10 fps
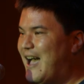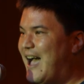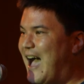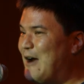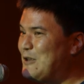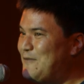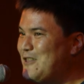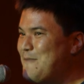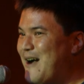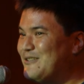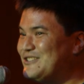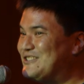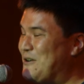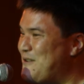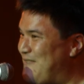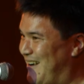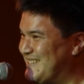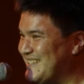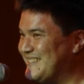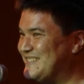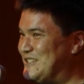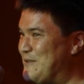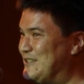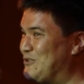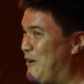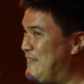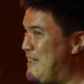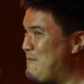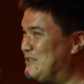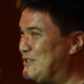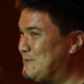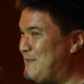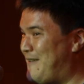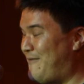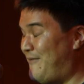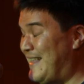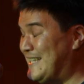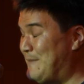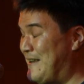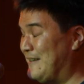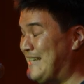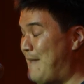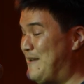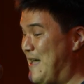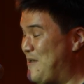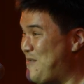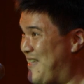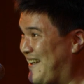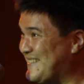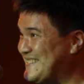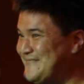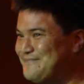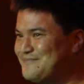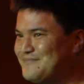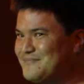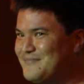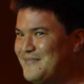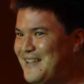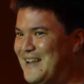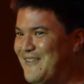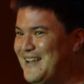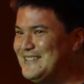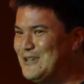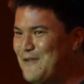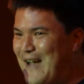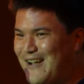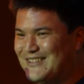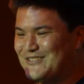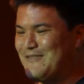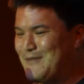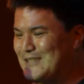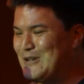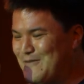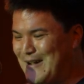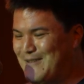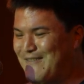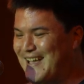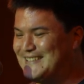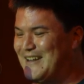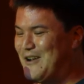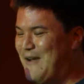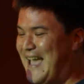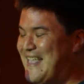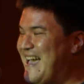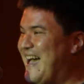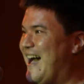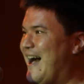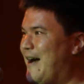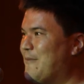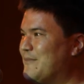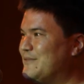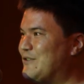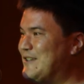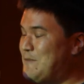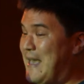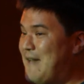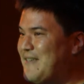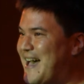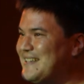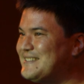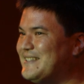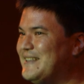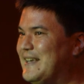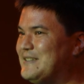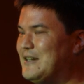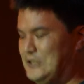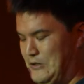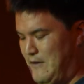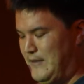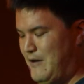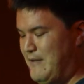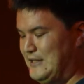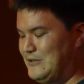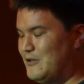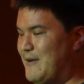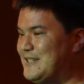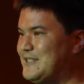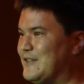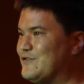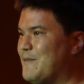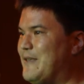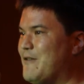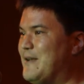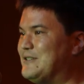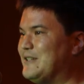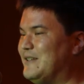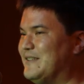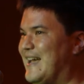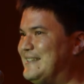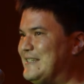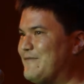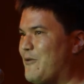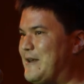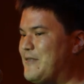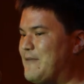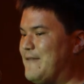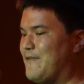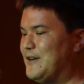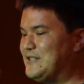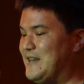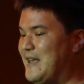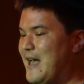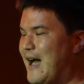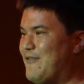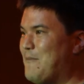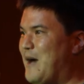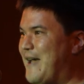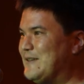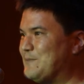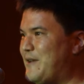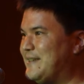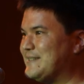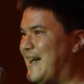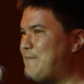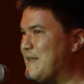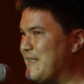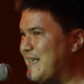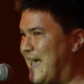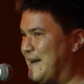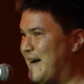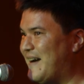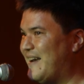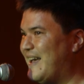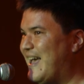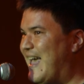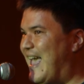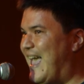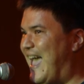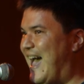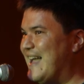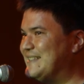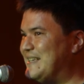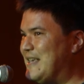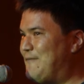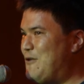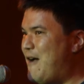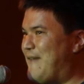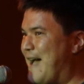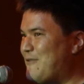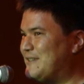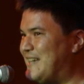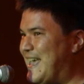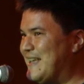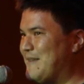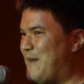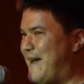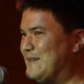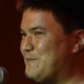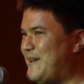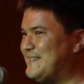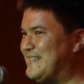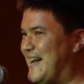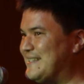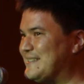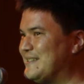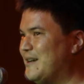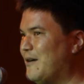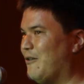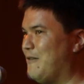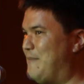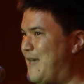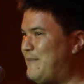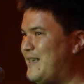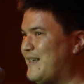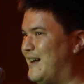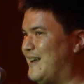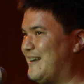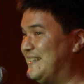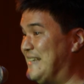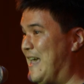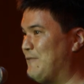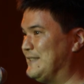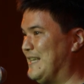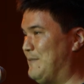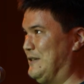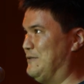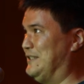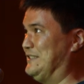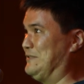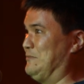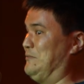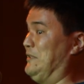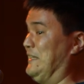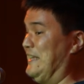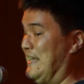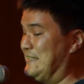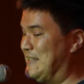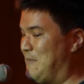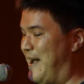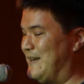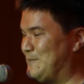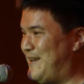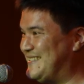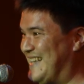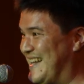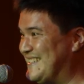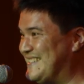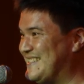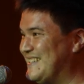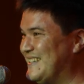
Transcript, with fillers: How do you feel about soda fountains? Do you enjoy them, or do you sp- like spending your time on other things? Anyone? Soda fountains? We've got soda fountain fans here, great. Um, so as you may have guessed, these are two of the original questions from the original 1943 version of the Myers-Briggs type indicator. And if you have ever taken a Myers-Briggs test, or maybe gone on a date with someone who is just really into the Myers-Briggs test,